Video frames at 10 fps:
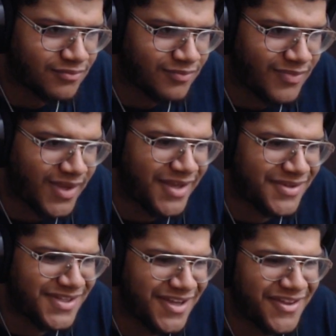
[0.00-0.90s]
Yeah,
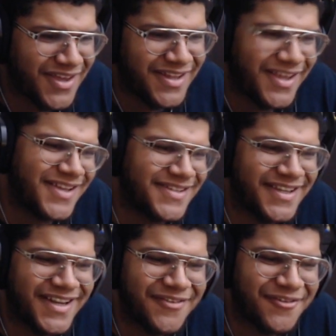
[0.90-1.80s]
you see how they ain't
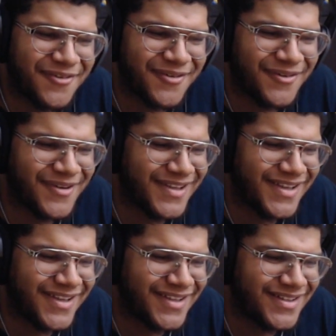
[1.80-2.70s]
saying nothing for
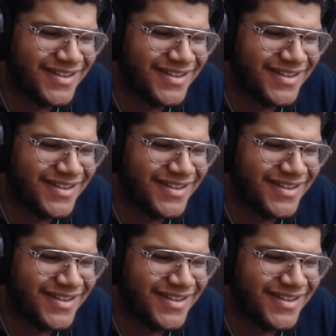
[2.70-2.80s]
really yet.